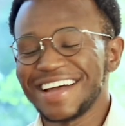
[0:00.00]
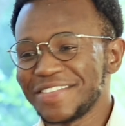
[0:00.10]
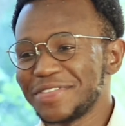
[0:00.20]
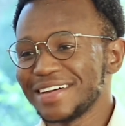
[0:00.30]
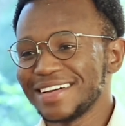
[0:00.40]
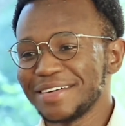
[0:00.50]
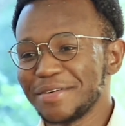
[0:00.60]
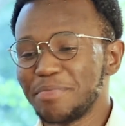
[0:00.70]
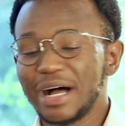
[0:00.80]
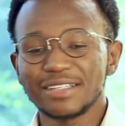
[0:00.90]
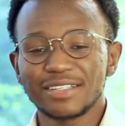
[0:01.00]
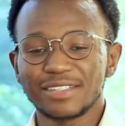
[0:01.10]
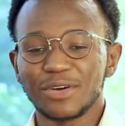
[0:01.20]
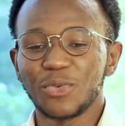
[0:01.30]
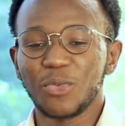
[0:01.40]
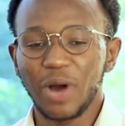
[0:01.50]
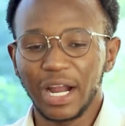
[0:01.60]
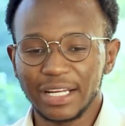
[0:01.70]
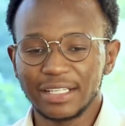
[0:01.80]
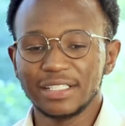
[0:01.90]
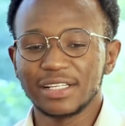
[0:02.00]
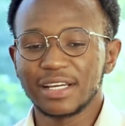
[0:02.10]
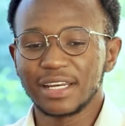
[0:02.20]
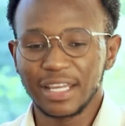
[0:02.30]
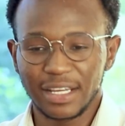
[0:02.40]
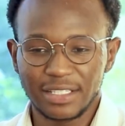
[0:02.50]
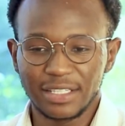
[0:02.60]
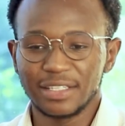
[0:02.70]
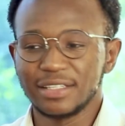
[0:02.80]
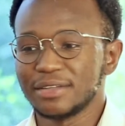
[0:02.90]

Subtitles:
Yeah, the pastors are widely connected.